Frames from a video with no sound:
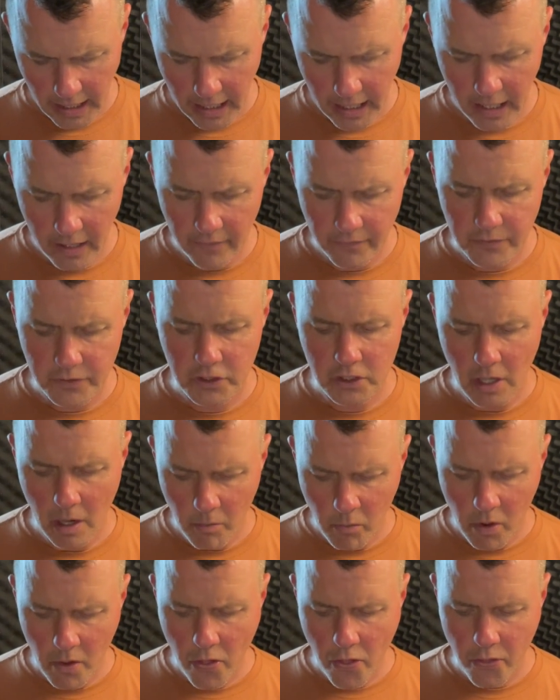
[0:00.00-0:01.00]
if
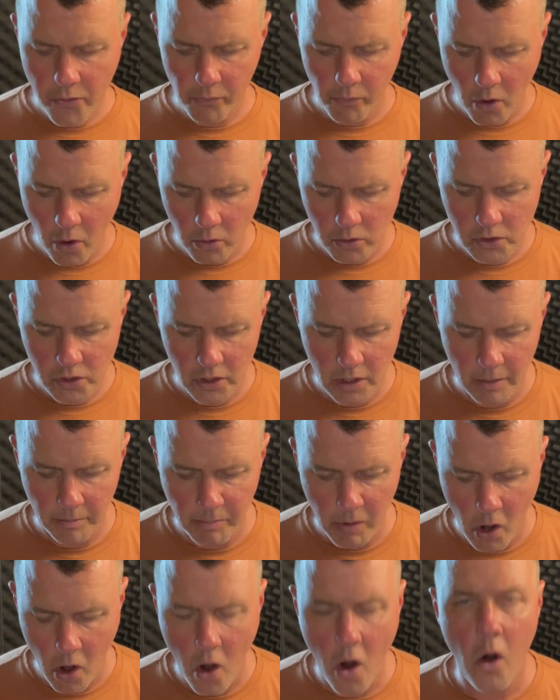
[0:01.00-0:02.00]
someone throws you the
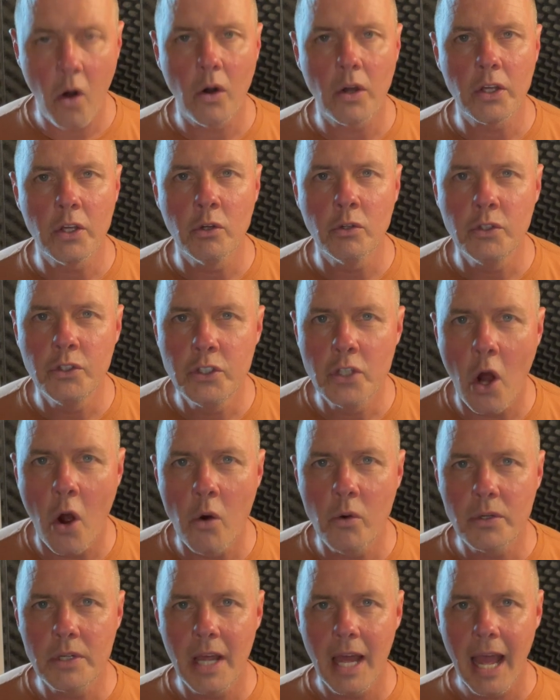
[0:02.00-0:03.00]
ball, you
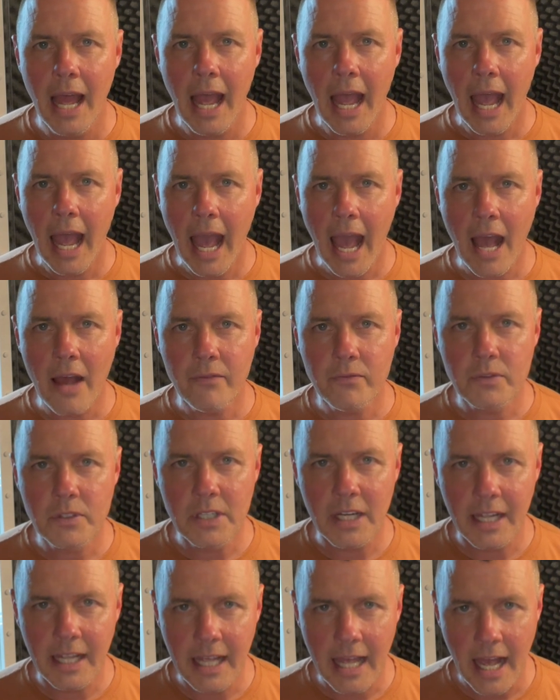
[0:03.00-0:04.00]
don't have
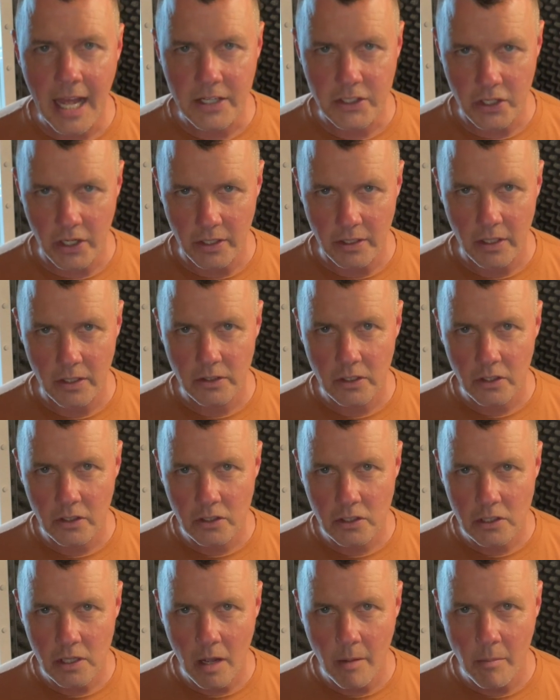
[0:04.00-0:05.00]
to catch it. To
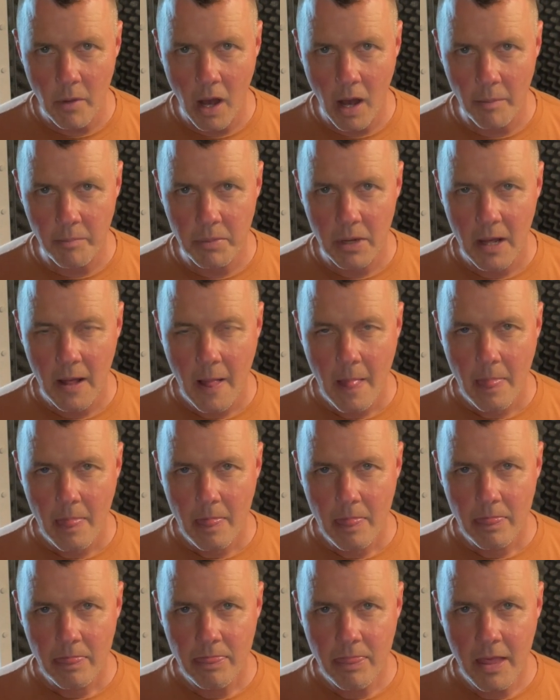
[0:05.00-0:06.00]
sum up,
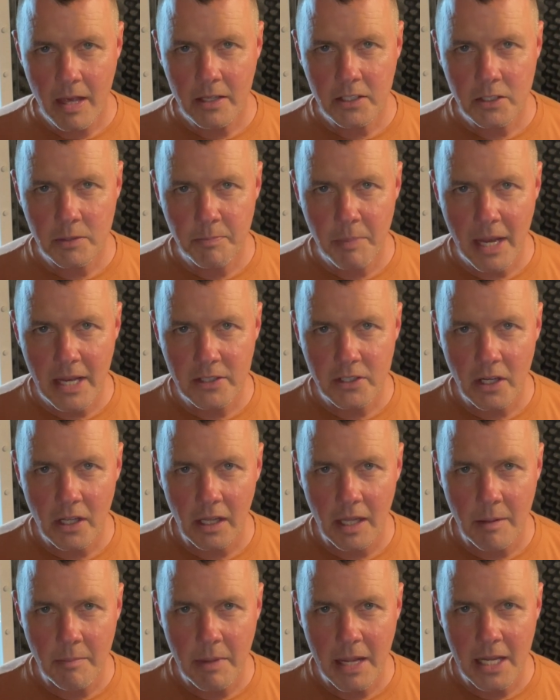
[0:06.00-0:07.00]
this
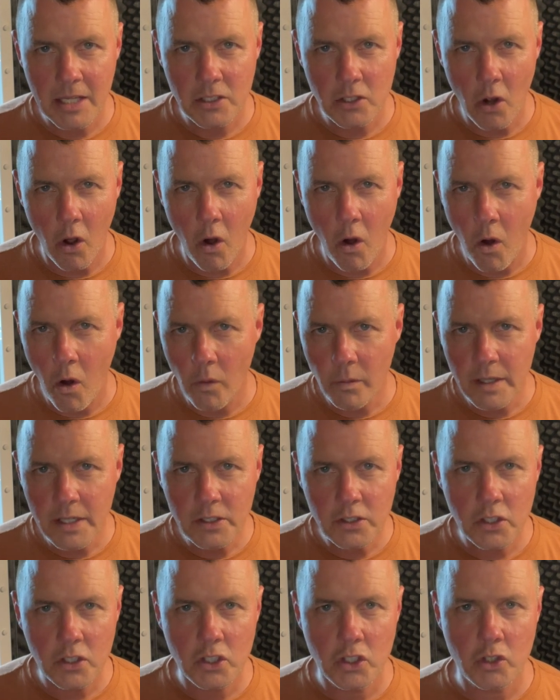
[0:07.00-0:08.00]
basically means all these
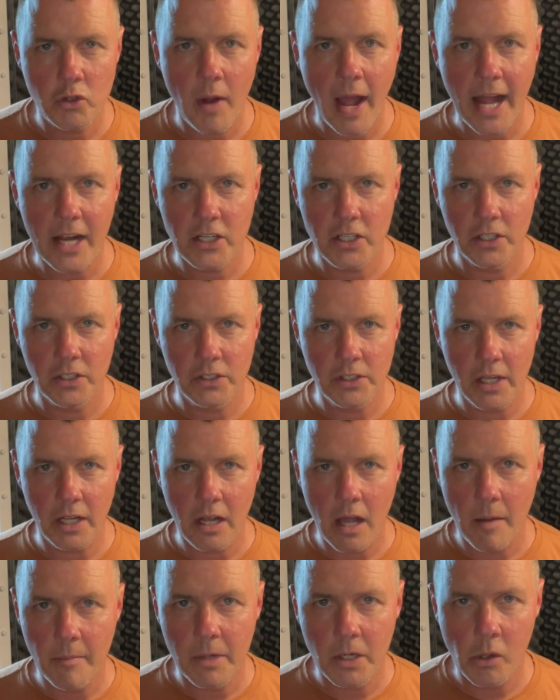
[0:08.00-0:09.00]
distractions that
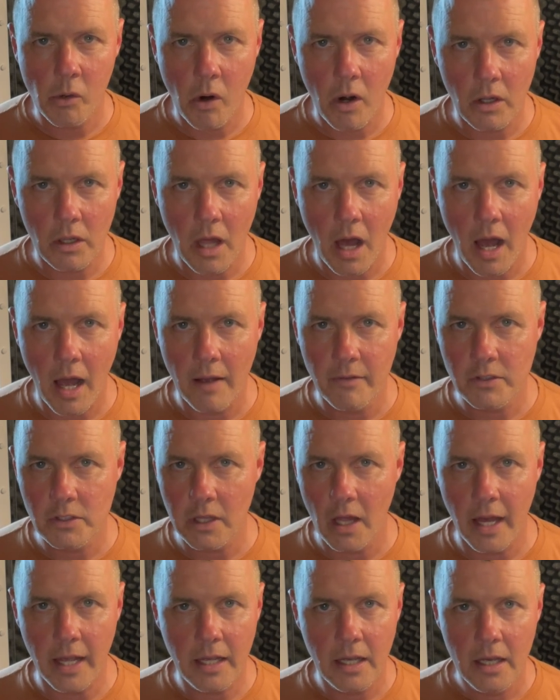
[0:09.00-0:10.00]
come into our lives,
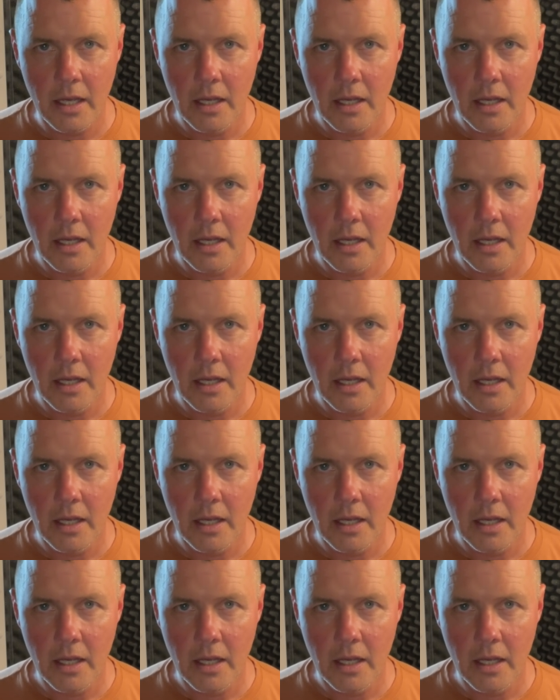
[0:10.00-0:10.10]
like